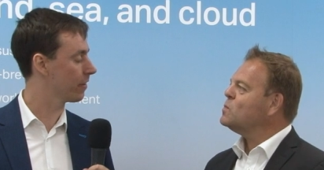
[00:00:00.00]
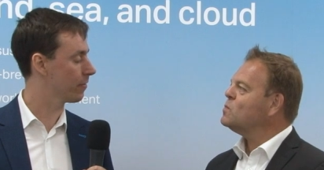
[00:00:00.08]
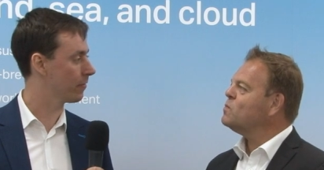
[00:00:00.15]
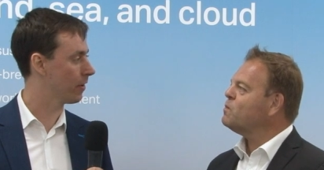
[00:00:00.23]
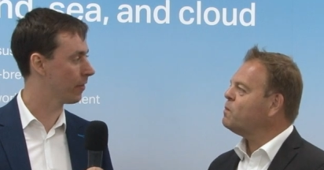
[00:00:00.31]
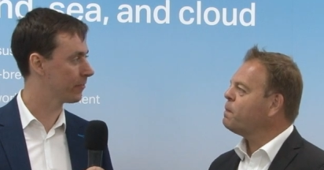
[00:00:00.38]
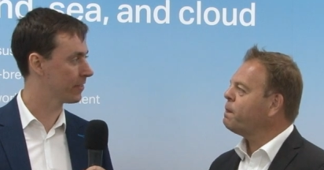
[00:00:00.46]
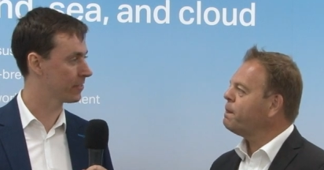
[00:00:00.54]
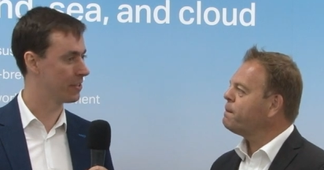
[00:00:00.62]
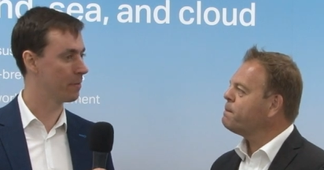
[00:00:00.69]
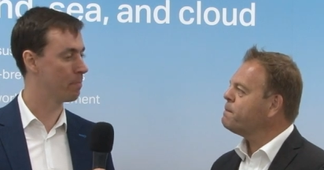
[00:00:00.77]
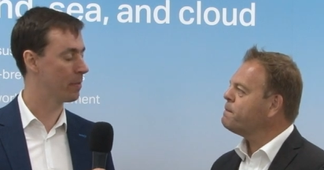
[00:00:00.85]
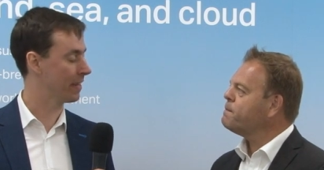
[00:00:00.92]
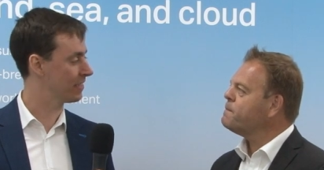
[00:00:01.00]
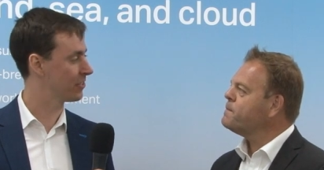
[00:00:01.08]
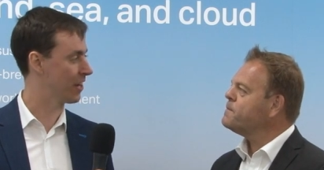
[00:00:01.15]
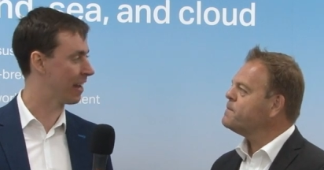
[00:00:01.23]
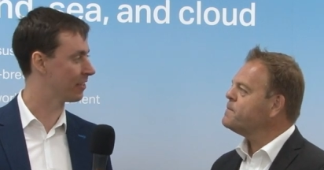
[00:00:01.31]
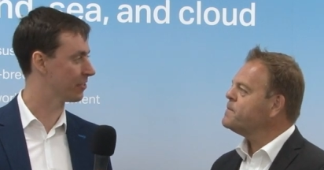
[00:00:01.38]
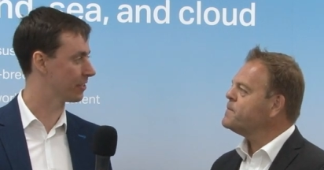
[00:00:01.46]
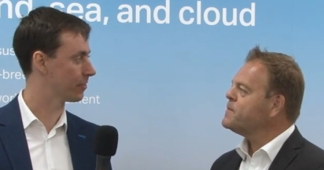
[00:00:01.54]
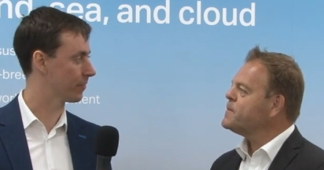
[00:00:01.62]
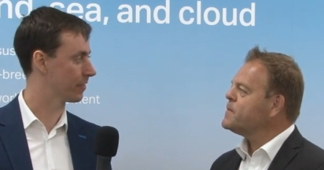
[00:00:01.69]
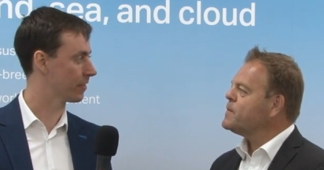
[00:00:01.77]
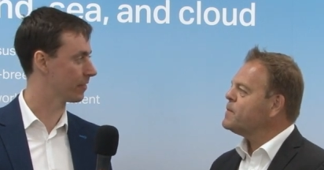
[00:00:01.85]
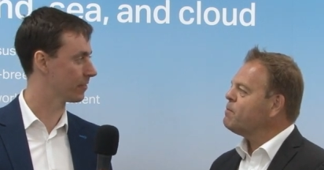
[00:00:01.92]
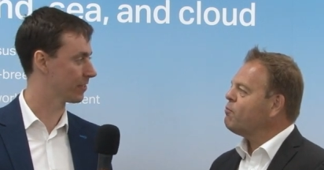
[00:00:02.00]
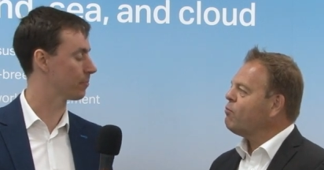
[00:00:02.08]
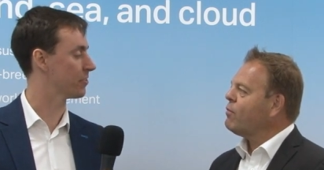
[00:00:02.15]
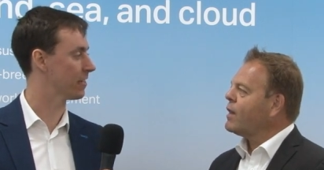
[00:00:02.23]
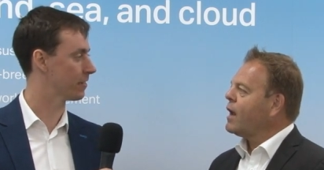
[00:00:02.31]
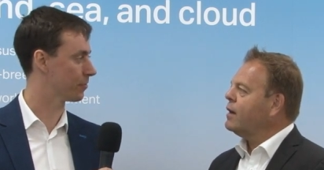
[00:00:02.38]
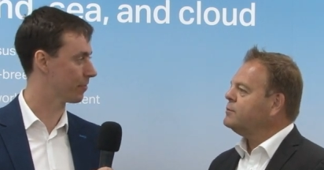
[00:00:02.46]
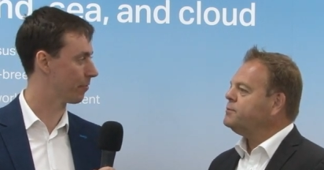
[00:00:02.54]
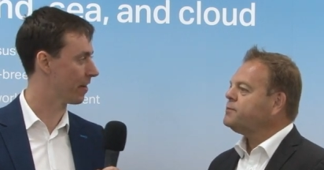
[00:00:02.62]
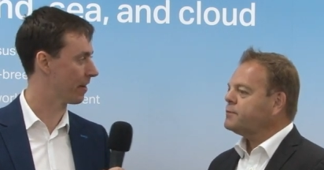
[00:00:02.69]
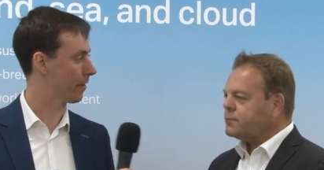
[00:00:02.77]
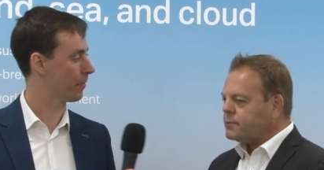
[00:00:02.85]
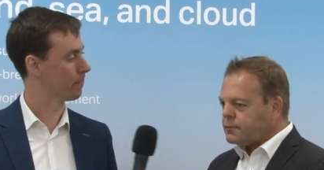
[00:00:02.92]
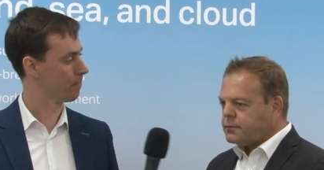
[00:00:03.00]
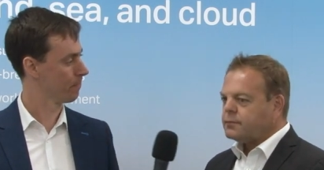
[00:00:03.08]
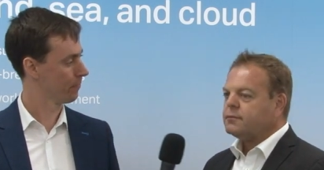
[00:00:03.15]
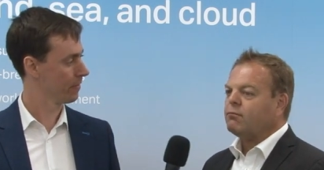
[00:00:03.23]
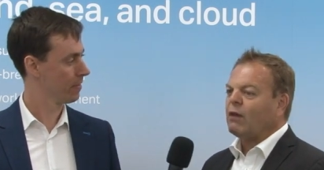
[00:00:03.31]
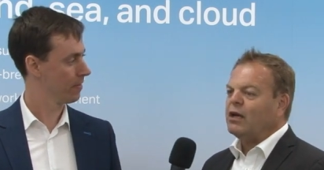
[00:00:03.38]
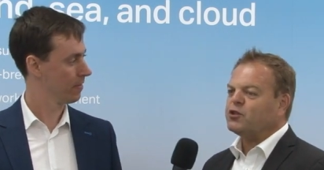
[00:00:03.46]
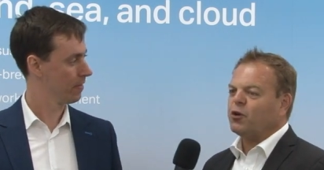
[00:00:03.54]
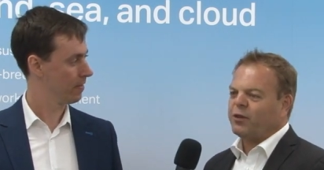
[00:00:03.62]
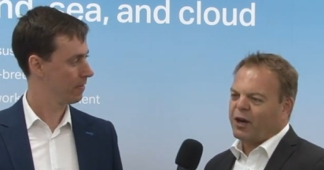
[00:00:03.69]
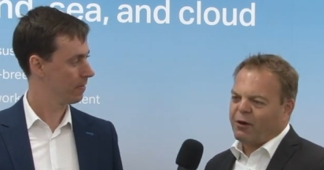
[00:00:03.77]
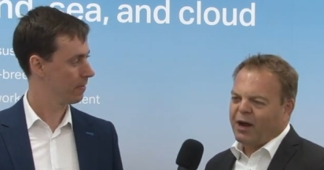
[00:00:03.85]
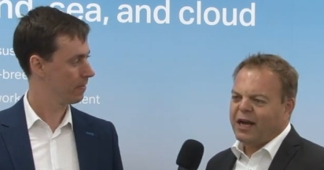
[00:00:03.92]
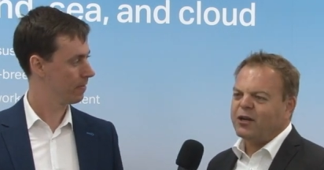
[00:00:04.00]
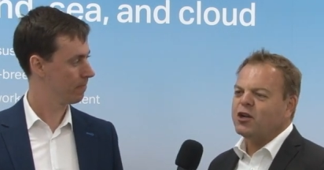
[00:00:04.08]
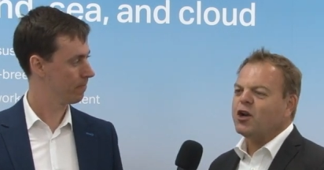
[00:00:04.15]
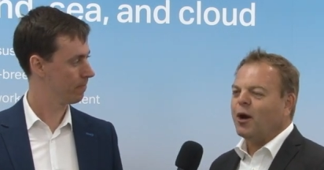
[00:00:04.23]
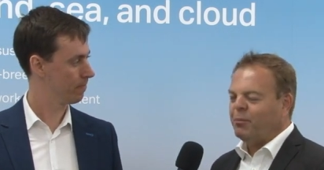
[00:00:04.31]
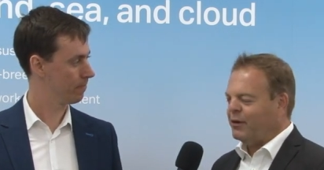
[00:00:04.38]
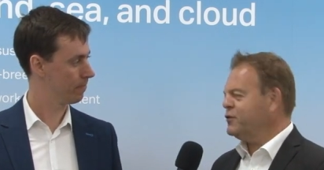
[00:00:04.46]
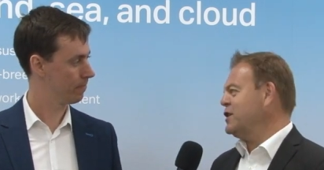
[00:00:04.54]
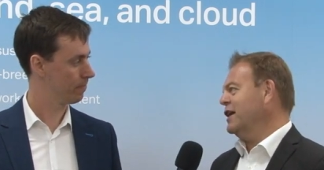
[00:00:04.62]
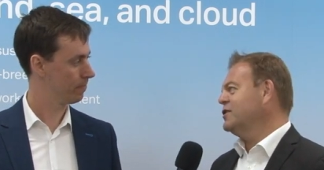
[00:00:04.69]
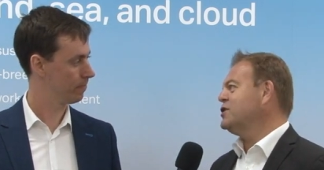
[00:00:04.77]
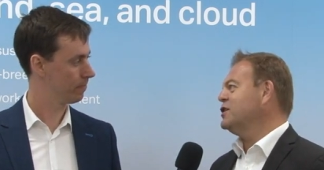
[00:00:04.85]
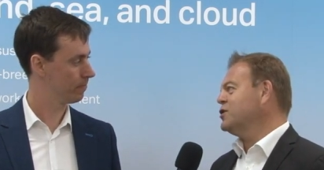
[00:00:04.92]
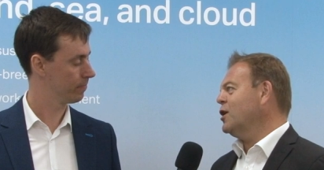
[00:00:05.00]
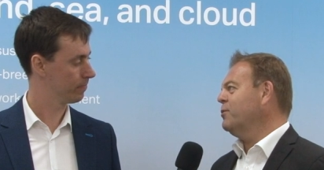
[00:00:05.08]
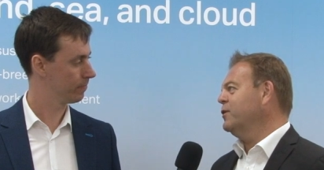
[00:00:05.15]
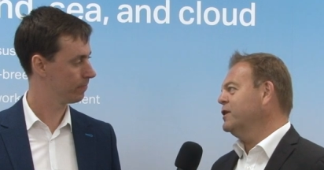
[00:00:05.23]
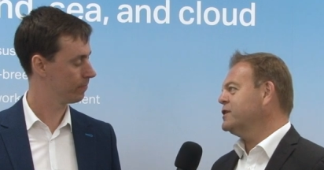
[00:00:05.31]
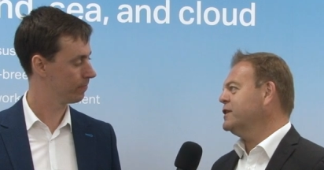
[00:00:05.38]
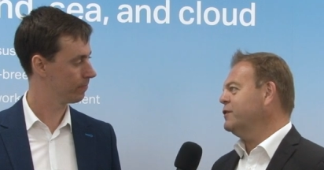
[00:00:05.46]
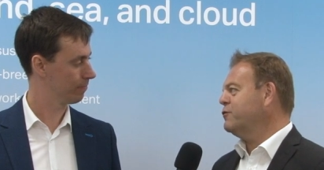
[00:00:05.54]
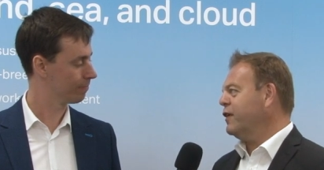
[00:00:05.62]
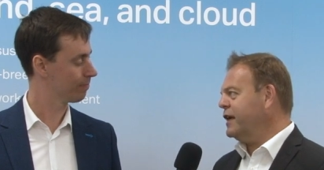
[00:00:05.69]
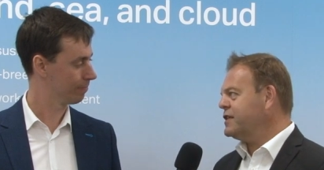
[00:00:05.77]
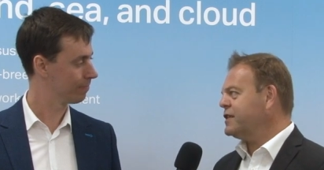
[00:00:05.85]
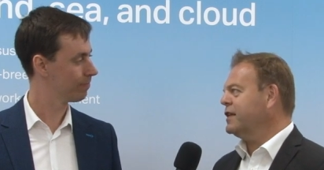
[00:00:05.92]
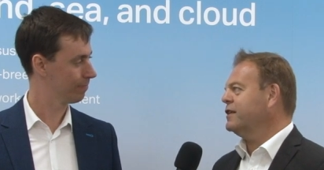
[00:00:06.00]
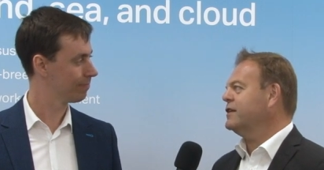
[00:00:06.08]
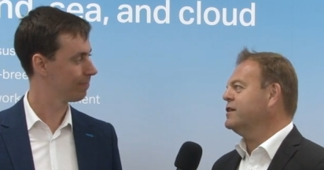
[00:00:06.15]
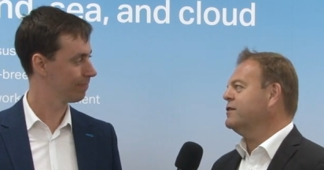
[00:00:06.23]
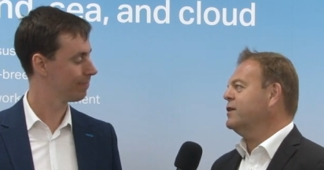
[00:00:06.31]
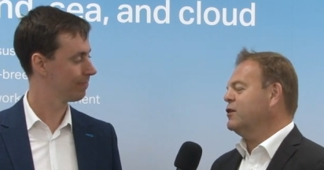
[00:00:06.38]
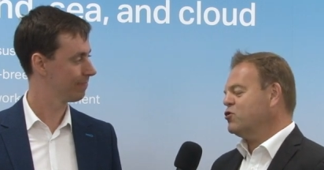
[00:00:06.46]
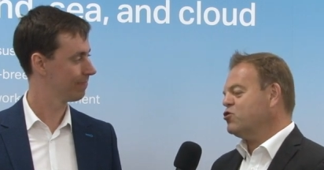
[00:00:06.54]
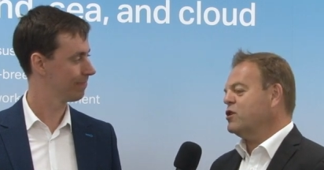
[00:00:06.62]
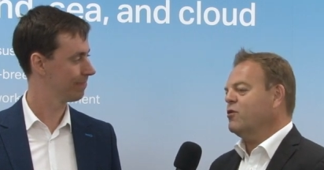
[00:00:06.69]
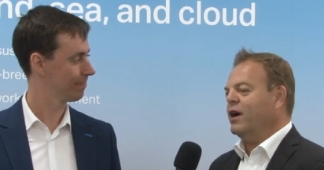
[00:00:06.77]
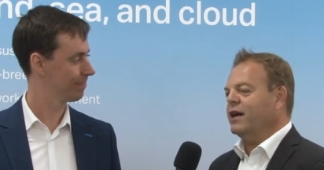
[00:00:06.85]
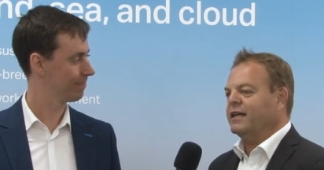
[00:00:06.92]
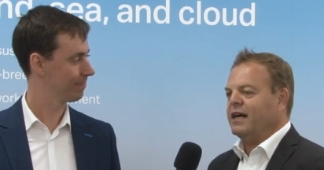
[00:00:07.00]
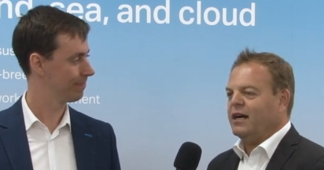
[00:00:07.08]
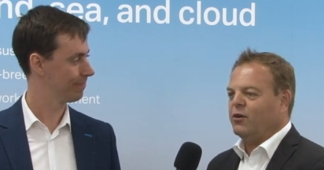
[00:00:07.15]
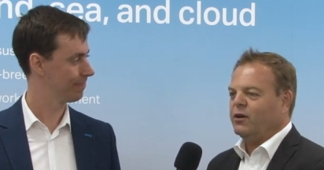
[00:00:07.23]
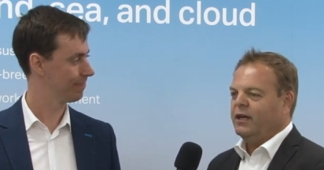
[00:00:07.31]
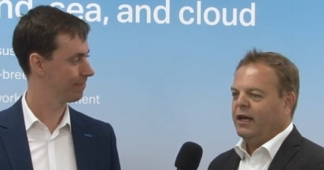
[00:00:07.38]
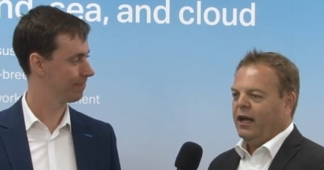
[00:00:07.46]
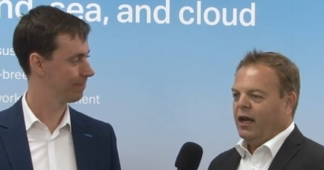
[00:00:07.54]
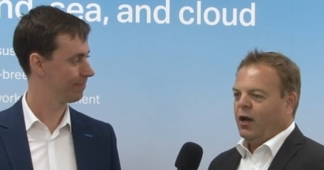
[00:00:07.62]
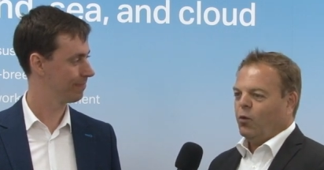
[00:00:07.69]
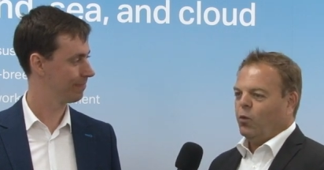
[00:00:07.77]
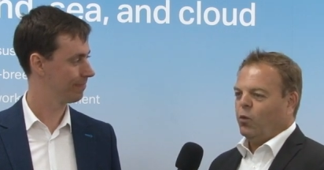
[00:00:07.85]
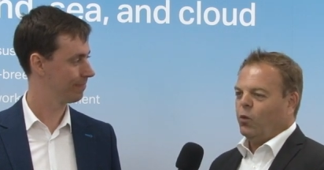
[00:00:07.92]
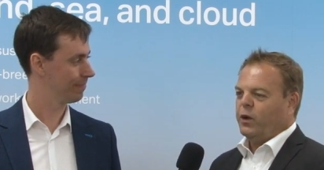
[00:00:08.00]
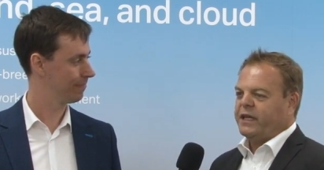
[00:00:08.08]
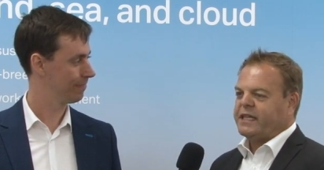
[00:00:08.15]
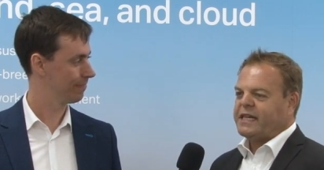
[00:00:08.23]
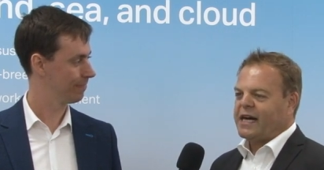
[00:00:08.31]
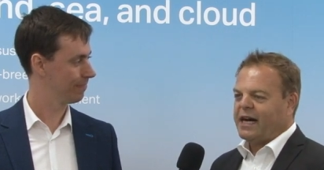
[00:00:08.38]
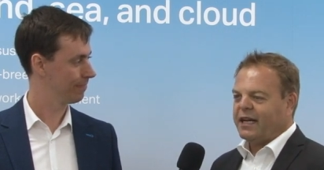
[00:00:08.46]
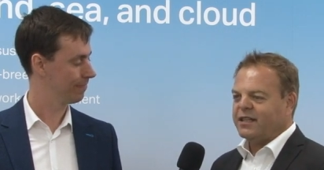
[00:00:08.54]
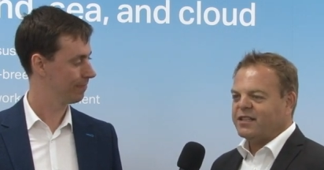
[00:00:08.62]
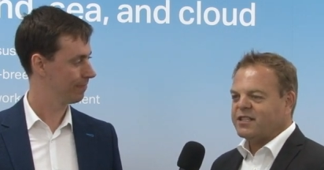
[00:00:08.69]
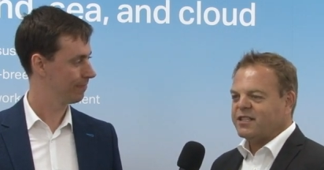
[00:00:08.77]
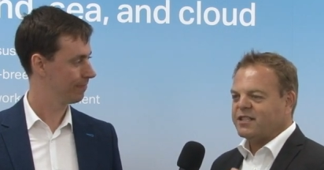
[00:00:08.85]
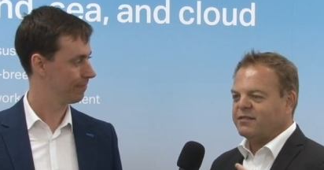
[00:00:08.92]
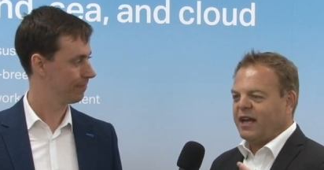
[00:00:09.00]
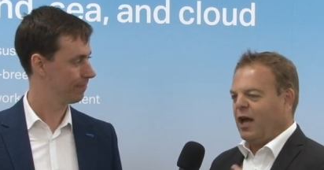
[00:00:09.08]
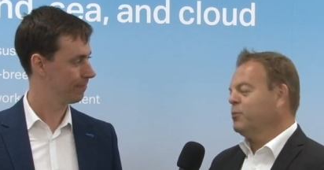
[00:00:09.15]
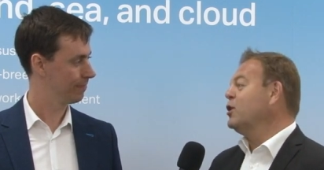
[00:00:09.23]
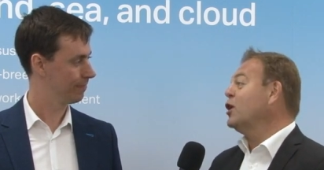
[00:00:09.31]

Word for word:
Speaker 1: of, of, as the biggest challenges for the subsea industry right now?
Speaker 2: So there are a number of challenges obviously facing the industry right now we can't help